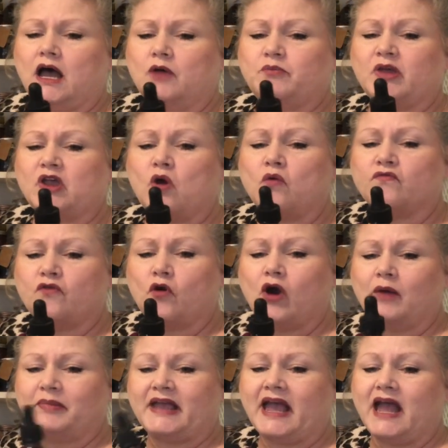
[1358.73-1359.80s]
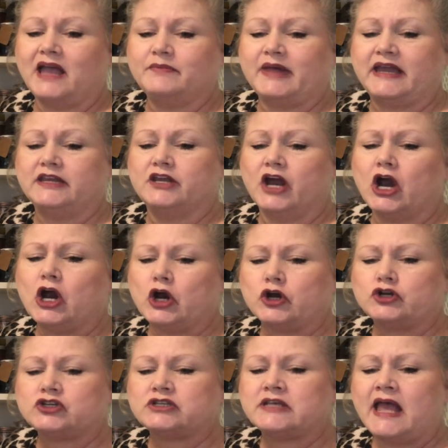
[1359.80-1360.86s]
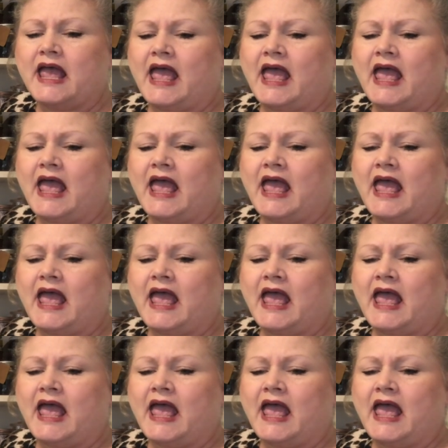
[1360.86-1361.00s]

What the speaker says: before I became a nurse,